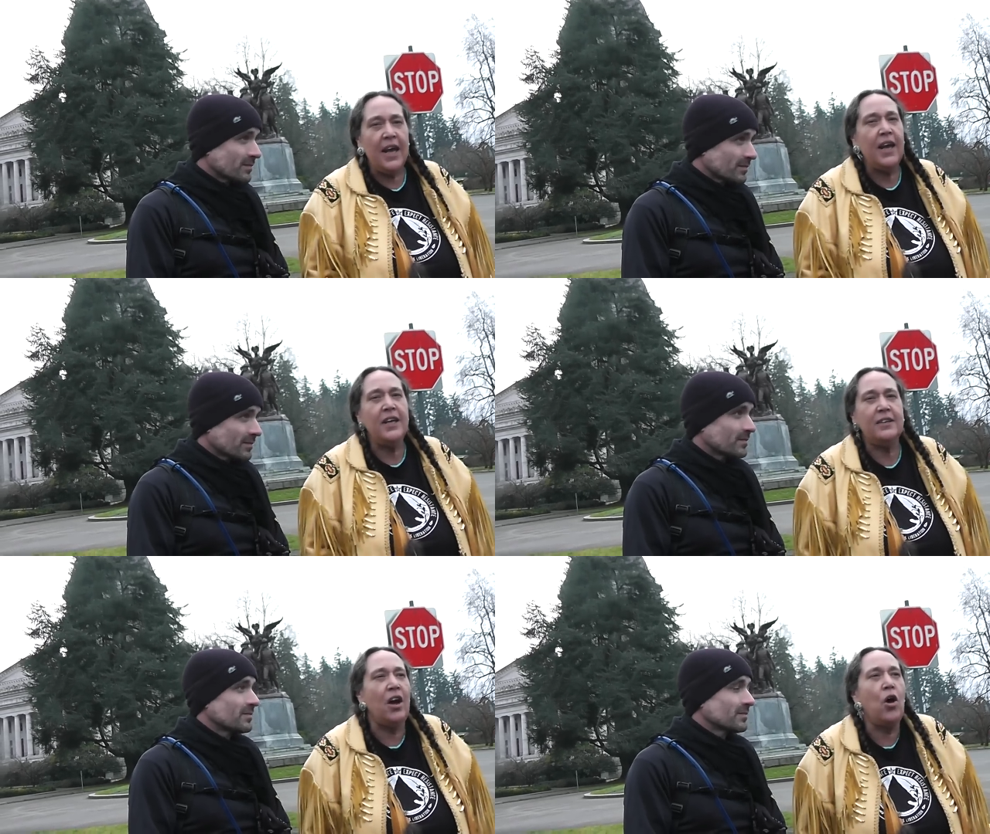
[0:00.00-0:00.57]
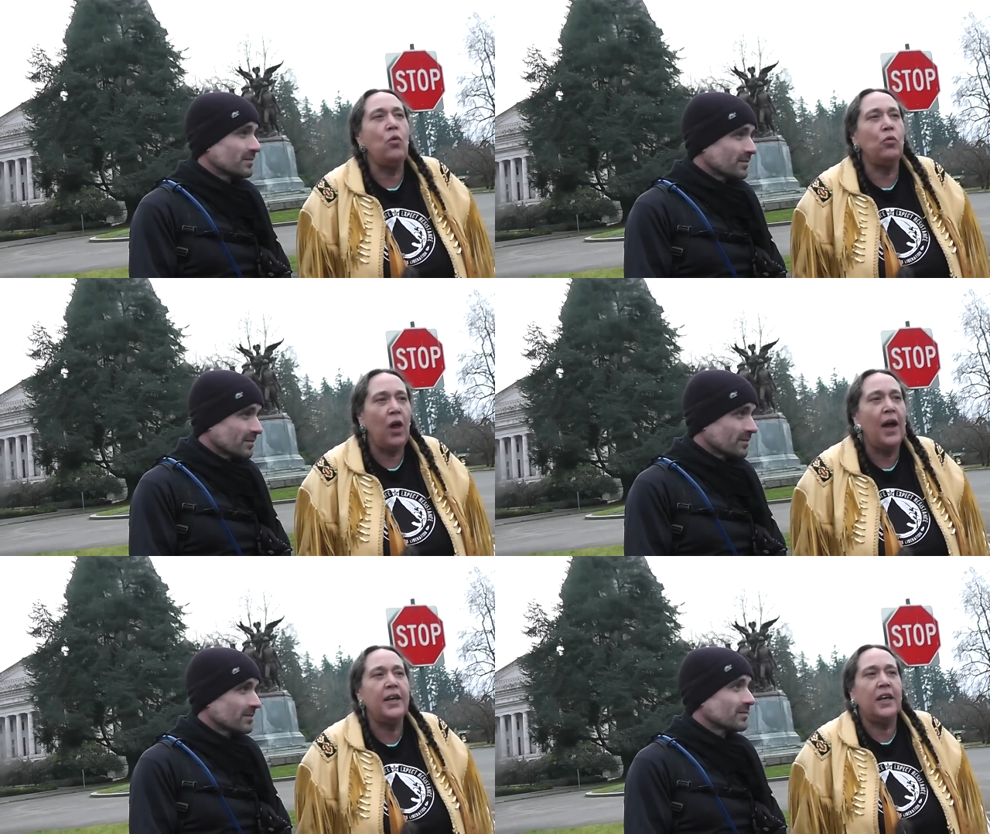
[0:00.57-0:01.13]
Speaker 1: they don't
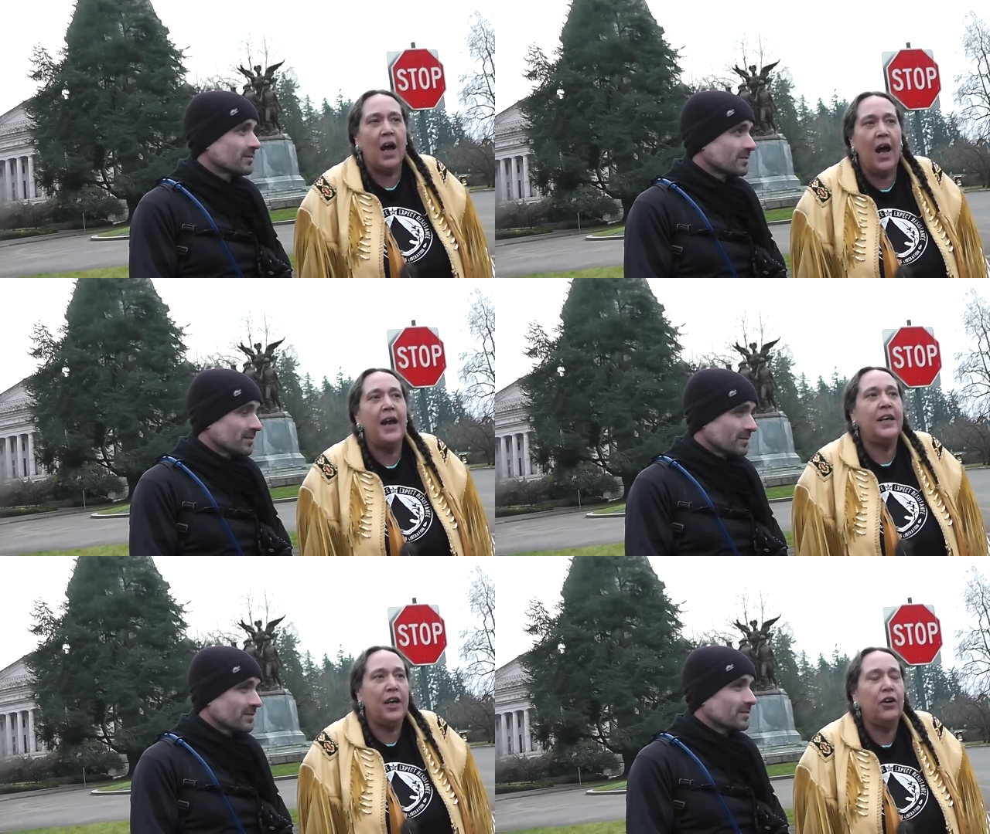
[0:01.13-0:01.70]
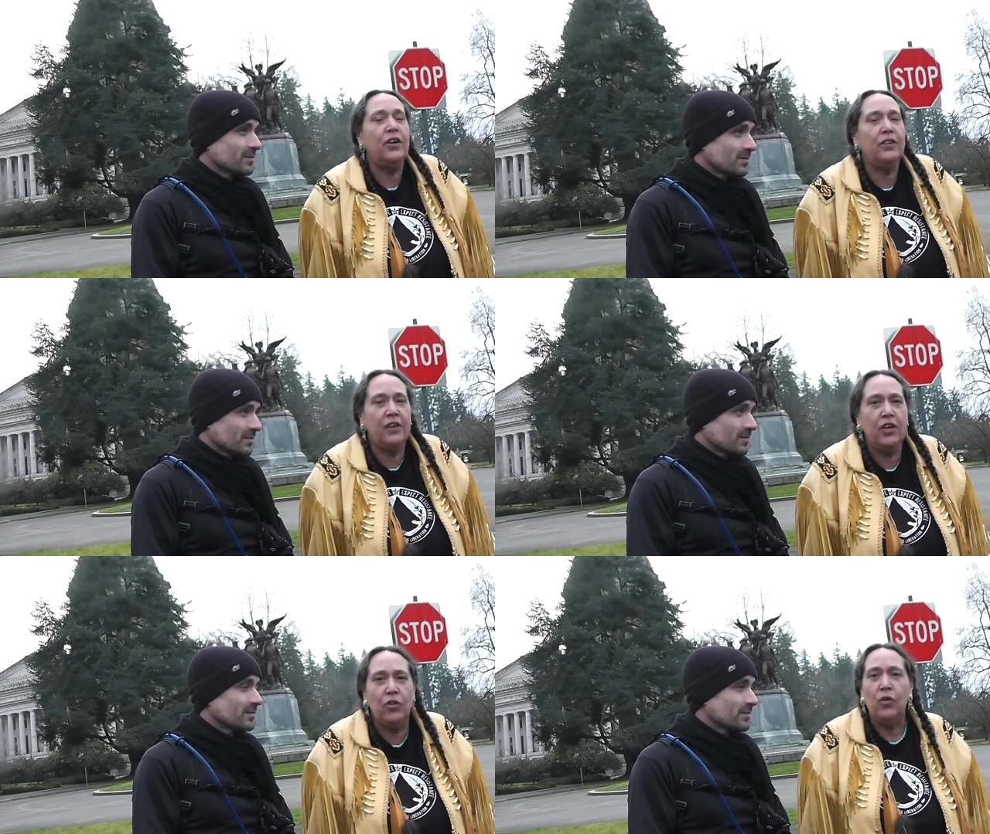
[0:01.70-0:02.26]
like it. I
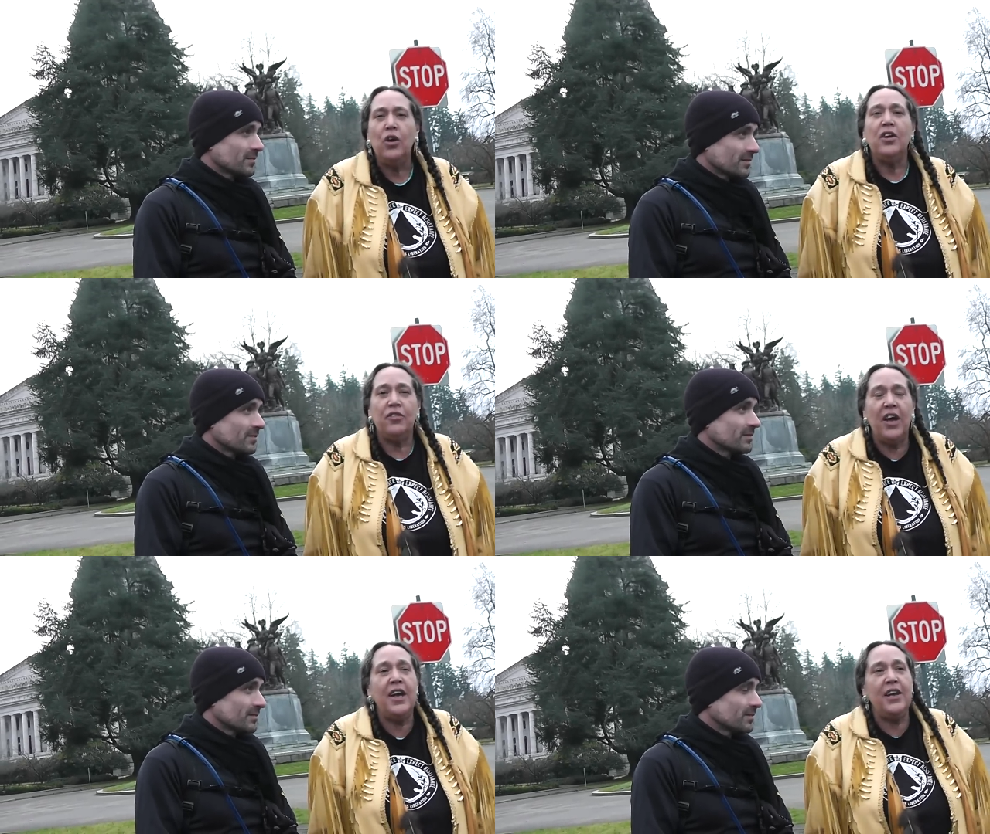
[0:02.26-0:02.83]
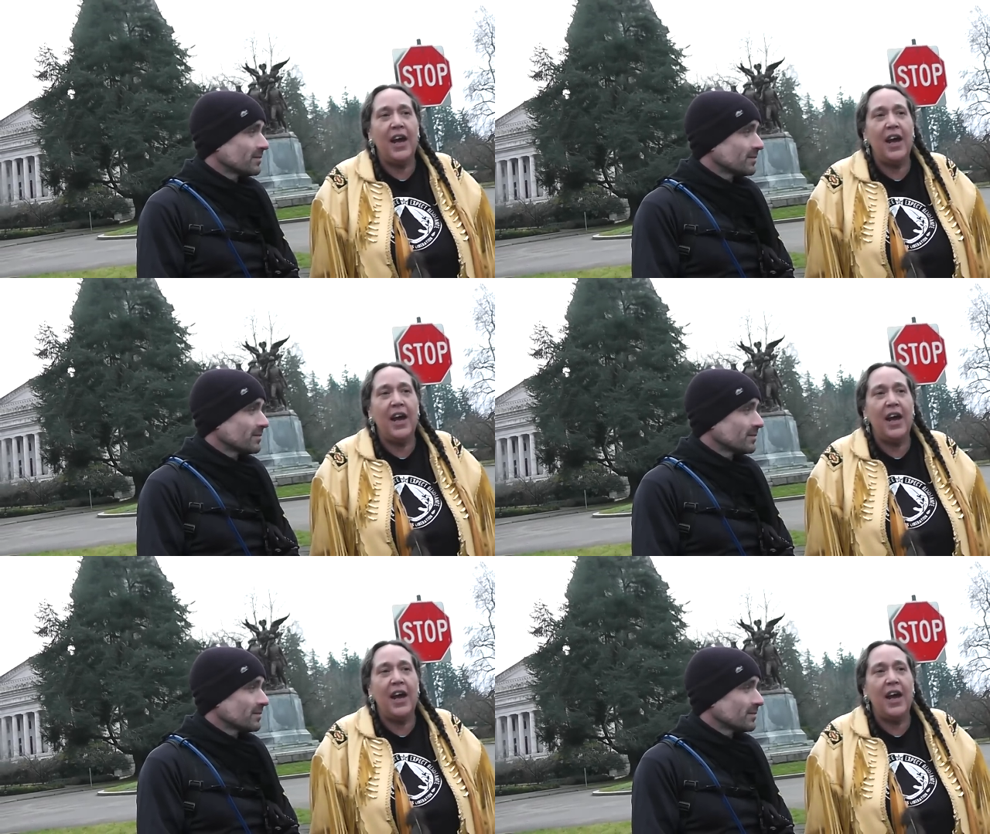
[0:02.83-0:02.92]
guarantee you, they